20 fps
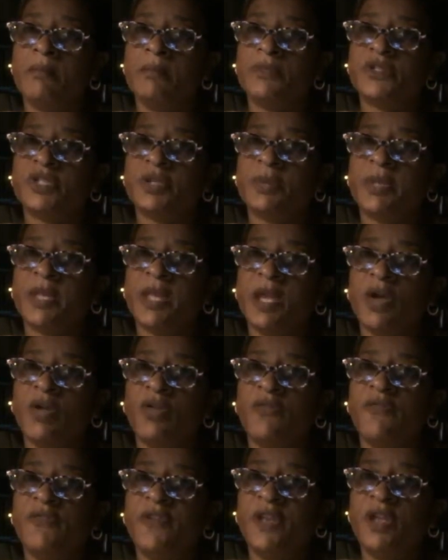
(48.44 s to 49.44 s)
some of the
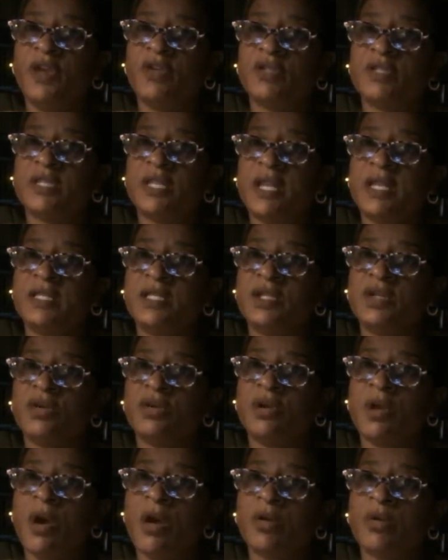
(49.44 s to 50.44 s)
health videos that I did
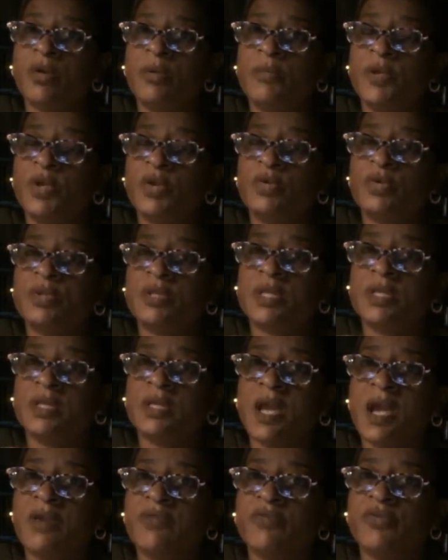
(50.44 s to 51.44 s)
on autoimmunes
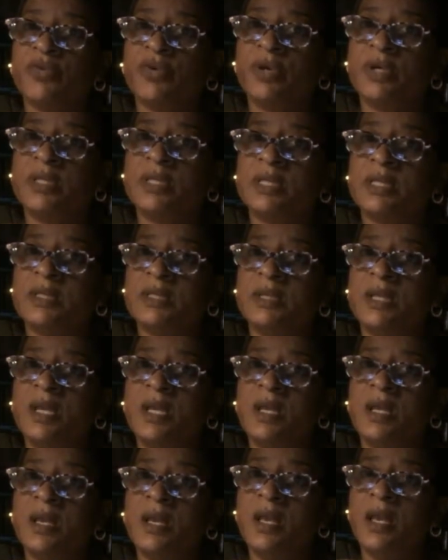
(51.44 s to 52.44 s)
and thyroids and
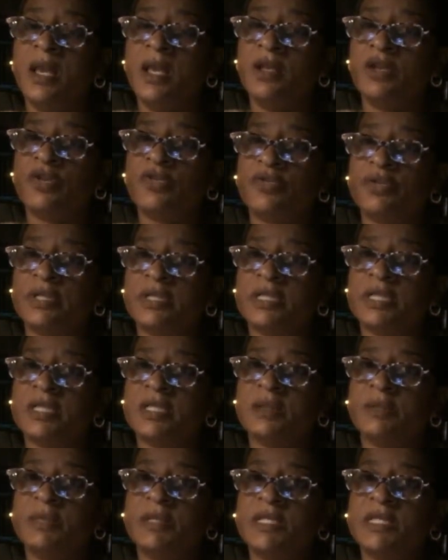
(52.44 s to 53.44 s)
endocrine
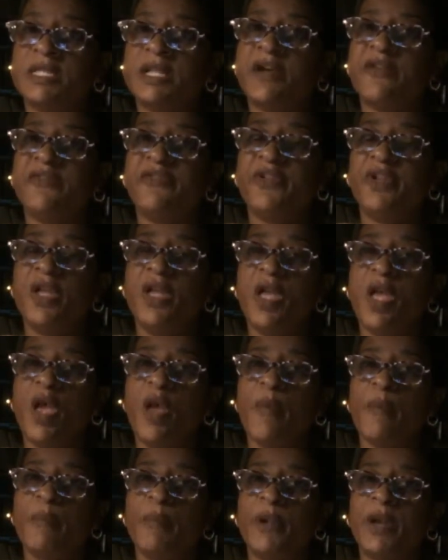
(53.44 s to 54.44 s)
system and stuff.
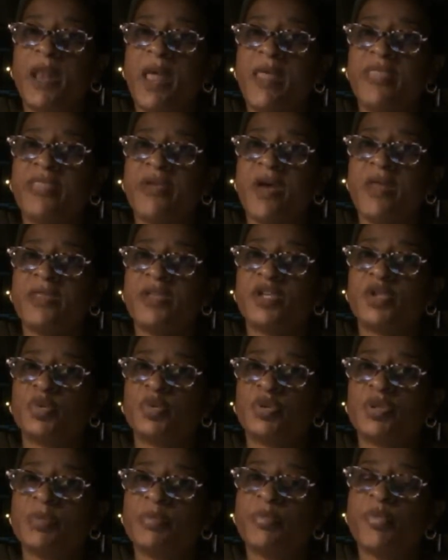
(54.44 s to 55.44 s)
But I thought this
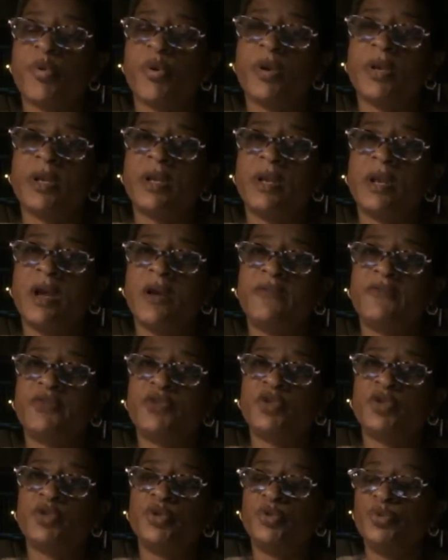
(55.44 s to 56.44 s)
was important enough
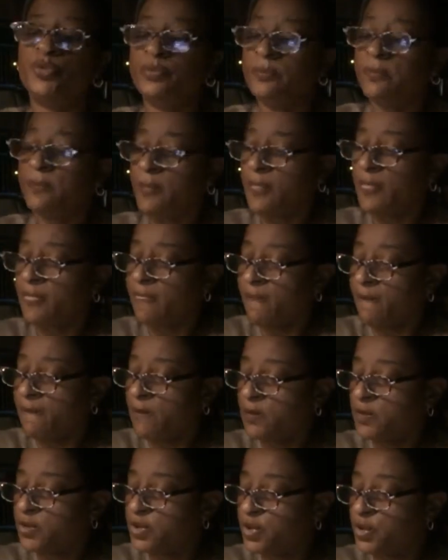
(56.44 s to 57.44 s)
to
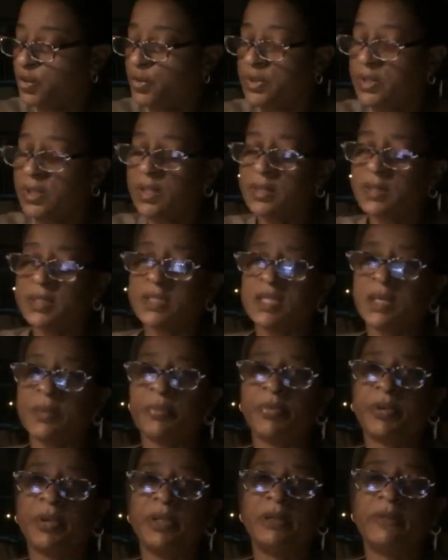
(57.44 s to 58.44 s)
do a
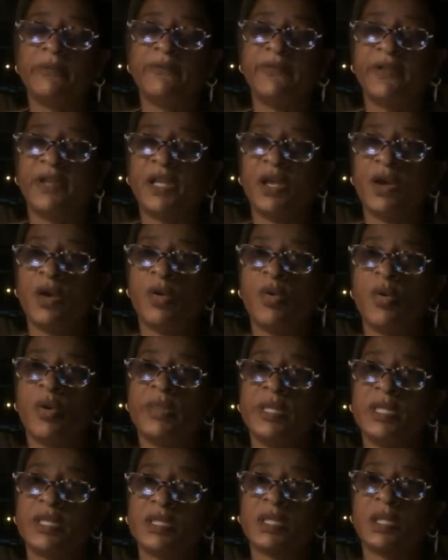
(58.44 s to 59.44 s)
separate video
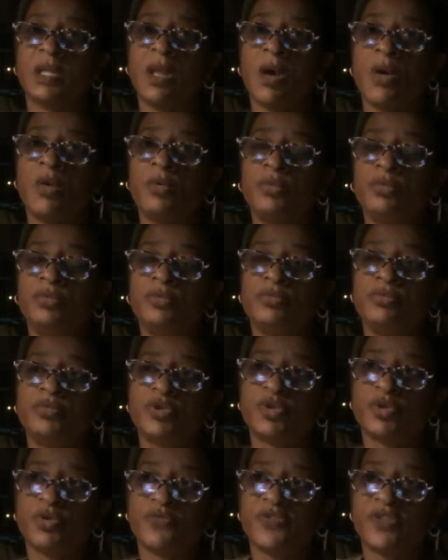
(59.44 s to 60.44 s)
on this alone.
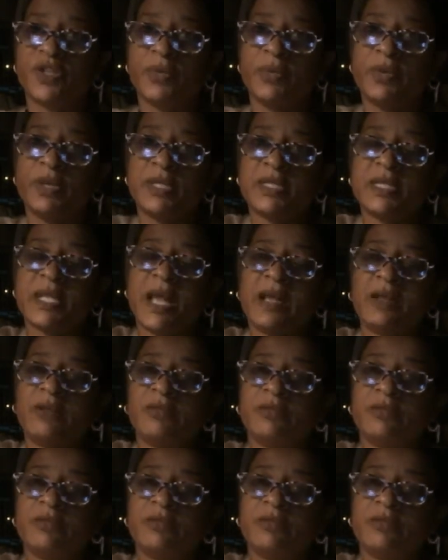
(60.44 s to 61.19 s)
So if someone is not